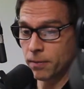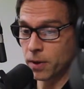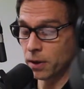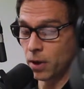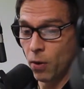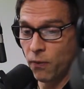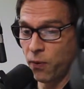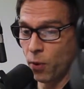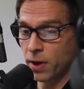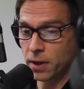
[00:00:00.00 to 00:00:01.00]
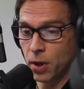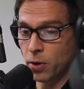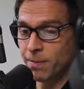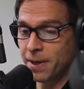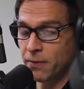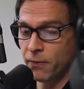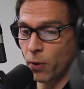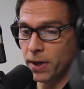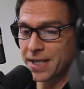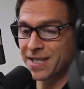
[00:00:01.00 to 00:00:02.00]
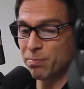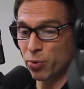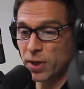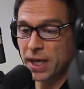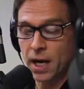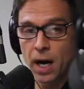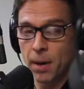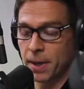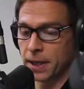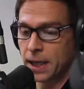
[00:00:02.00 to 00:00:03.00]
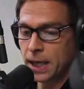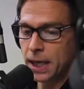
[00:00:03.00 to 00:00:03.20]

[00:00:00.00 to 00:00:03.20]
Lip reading: the low to mid 40s is pretty common.